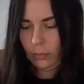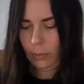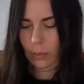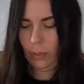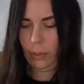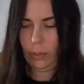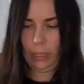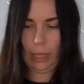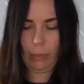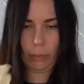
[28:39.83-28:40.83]
Oh,
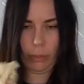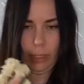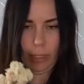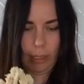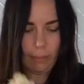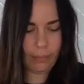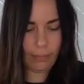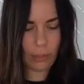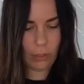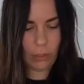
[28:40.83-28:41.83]
yeah, so sticky.
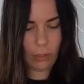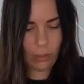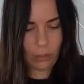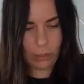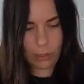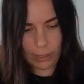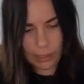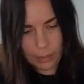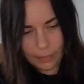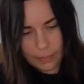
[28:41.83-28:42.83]
So
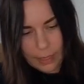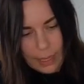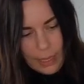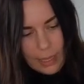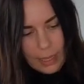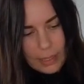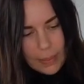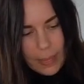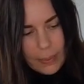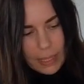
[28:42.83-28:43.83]
sticky. That's
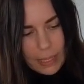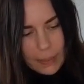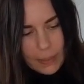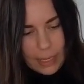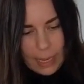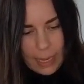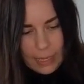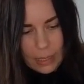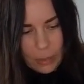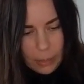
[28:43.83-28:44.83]
why we didn't use our
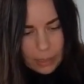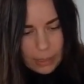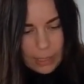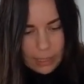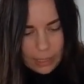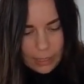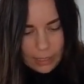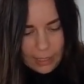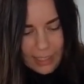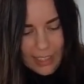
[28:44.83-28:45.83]
hands to mix it, I
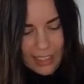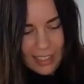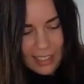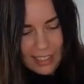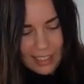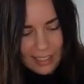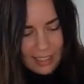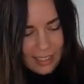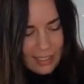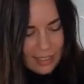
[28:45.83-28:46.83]
think.
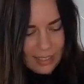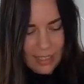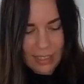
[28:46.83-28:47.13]
It's like